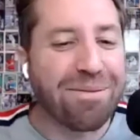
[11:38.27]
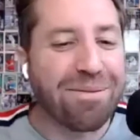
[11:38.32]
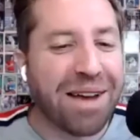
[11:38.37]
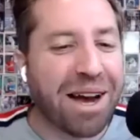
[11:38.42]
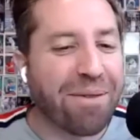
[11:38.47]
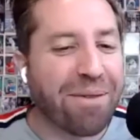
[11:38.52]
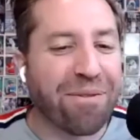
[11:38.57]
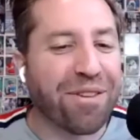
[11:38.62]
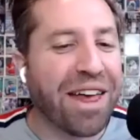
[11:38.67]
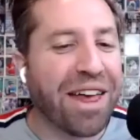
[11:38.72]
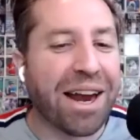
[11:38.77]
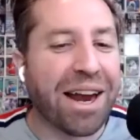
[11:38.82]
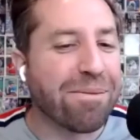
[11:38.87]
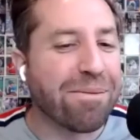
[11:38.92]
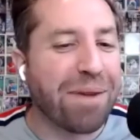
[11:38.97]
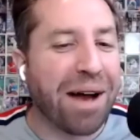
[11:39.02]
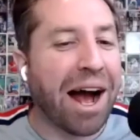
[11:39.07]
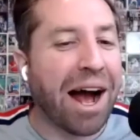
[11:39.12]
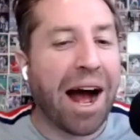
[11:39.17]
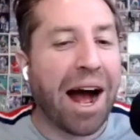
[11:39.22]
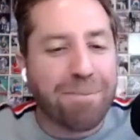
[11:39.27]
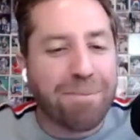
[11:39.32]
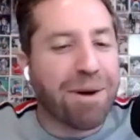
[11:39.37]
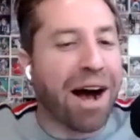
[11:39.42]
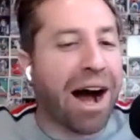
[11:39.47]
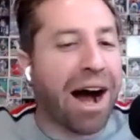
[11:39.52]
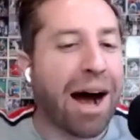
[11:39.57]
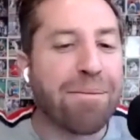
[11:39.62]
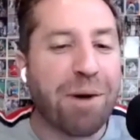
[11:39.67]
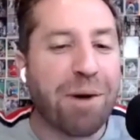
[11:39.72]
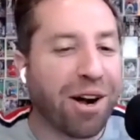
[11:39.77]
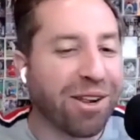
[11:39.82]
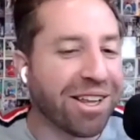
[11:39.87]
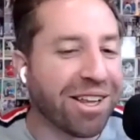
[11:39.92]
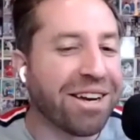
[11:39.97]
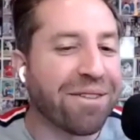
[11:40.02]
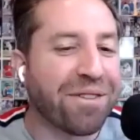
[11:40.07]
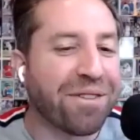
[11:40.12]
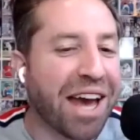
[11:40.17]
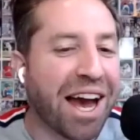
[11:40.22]
me up for that. I'm, I'm I'm all in
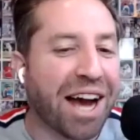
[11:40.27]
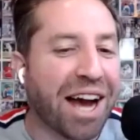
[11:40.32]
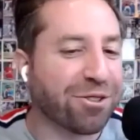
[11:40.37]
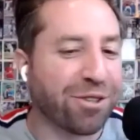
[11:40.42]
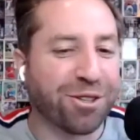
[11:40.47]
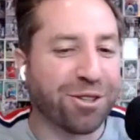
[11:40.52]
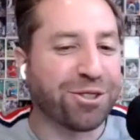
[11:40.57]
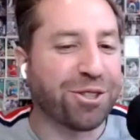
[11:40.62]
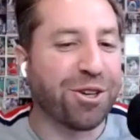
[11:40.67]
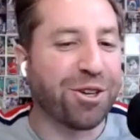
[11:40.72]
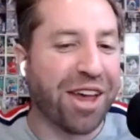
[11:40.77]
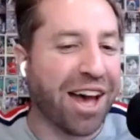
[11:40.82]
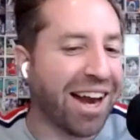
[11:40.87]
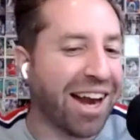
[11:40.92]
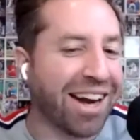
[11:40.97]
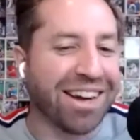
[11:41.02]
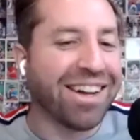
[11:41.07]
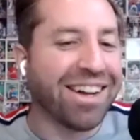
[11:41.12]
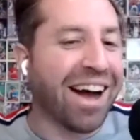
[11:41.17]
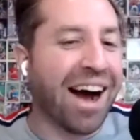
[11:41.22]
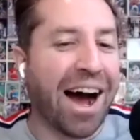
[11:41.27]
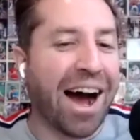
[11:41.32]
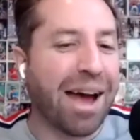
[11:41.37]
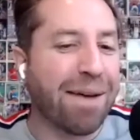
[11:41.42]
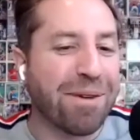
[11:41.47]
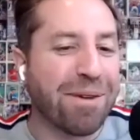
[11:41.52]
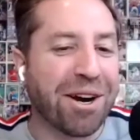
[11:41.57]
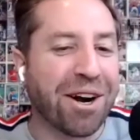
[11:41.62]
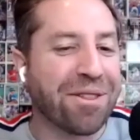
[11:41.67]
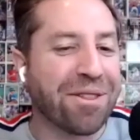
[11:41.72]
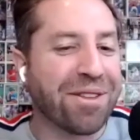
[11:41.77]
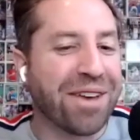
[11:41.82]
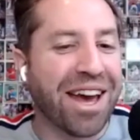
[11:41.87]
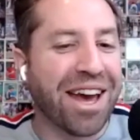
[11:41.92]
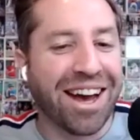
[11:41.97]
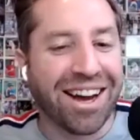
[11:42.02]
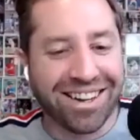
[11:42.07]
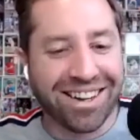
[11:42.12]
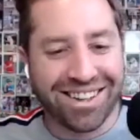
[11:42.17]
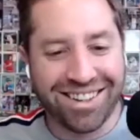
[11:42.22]
if the Astros do that. I'm in um, on
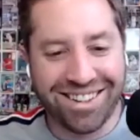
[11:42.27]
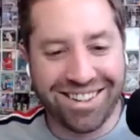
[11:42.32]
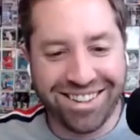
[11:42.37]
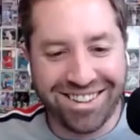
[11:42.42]
the